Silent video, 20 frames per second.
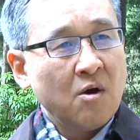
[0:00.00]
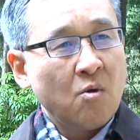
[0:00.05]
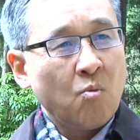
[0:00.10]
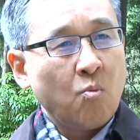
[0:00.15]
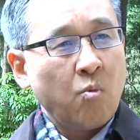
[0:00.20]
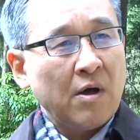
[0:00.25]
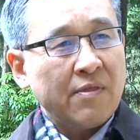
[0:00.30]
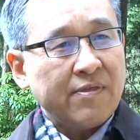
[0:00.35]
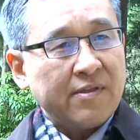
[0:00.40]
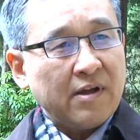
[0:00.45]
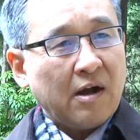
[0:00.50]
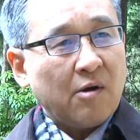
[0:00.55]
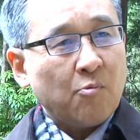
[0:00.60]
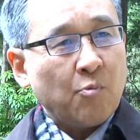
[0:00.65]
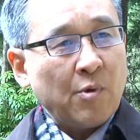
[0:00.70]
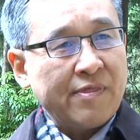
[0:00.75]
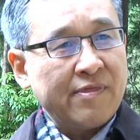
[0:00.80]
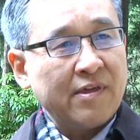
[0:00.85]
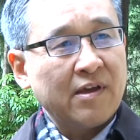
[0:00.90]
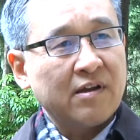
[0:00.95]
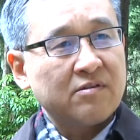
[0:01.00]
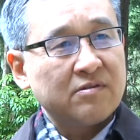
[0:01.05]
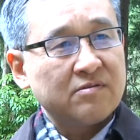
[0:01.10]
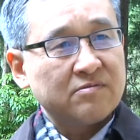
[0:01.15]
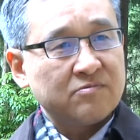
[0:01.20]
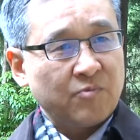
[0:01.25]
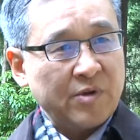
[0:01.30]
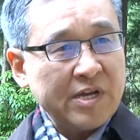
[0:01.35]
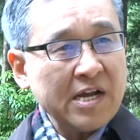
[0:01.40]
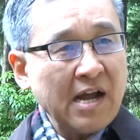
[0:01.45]
What we think
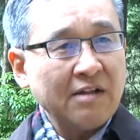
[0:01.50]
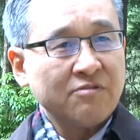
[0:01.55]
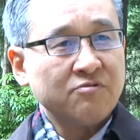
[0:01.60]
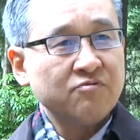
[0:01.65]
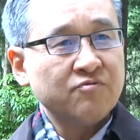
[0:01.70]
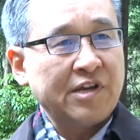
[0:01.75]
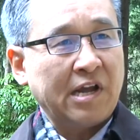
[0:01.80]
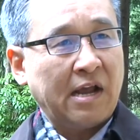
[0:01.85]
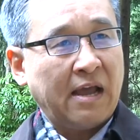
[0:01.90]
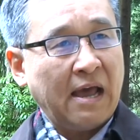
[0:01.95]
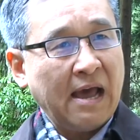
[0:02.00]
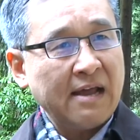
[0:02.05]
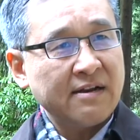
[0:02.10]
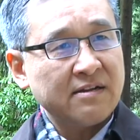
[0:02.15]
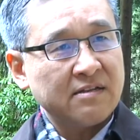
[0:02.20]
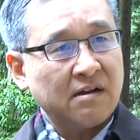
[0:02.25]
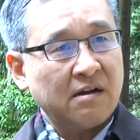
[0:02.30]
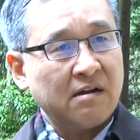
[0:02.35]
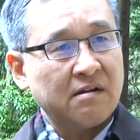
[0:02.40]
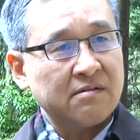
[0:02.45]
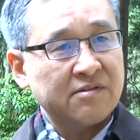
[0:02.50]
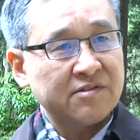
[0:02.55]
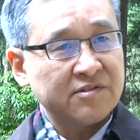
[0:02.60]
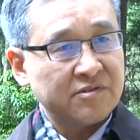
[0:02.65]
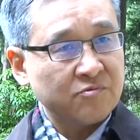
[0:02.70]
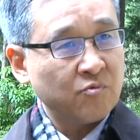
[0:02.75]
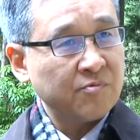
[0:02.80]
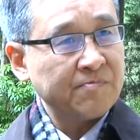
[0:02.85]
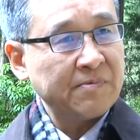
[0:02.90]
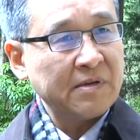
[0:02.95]
we can do in Canada,
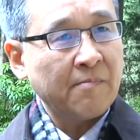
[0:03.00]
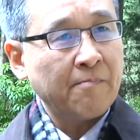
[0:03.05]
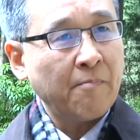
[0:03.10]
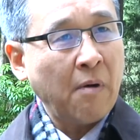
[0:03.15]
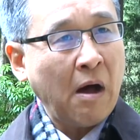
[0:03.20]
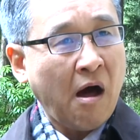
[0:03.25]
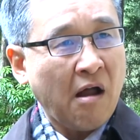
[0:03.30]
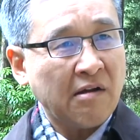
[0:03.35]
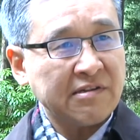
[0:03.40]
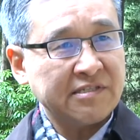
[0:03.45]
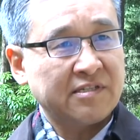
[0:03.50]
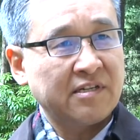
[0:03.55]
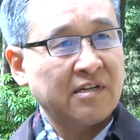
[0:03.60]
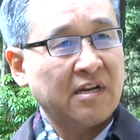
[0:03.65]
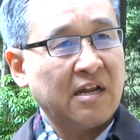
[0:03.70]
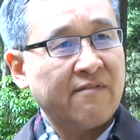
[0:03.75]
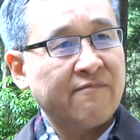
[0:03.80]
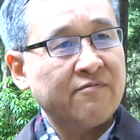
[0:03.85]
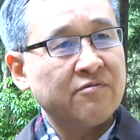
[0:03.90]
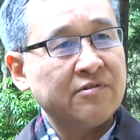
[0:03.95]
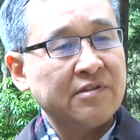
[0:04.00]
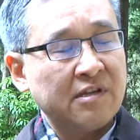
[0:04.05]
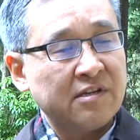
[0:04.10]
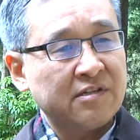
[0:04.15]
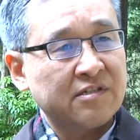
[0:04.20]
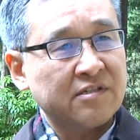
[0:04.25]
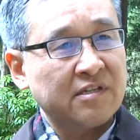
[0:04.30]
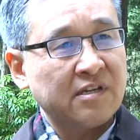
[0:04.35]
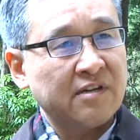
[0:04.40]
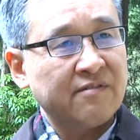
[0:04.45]
this would be a policy level
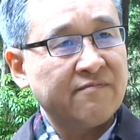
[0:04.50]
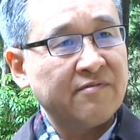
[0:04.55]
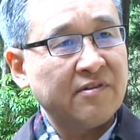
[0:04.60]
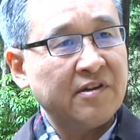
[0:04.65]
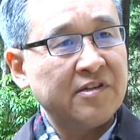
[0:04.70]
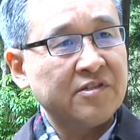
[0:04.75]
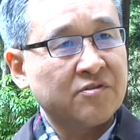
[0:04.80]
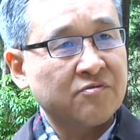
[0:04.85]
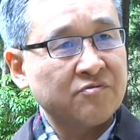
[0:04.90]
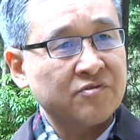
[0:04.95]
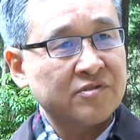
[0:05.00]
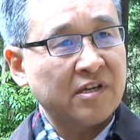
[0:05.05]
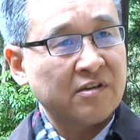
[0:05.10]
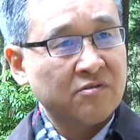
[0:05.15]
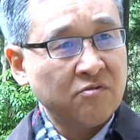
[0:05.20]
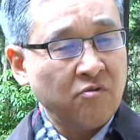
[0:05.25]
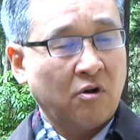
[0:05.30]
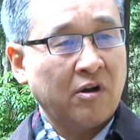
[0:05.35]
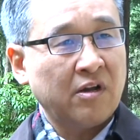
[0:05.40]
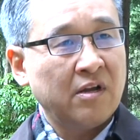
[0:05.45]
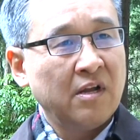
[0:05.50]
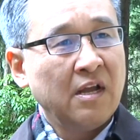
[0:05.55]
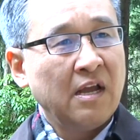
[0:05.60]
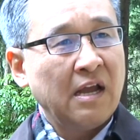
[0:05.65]
initiative, is to say, look,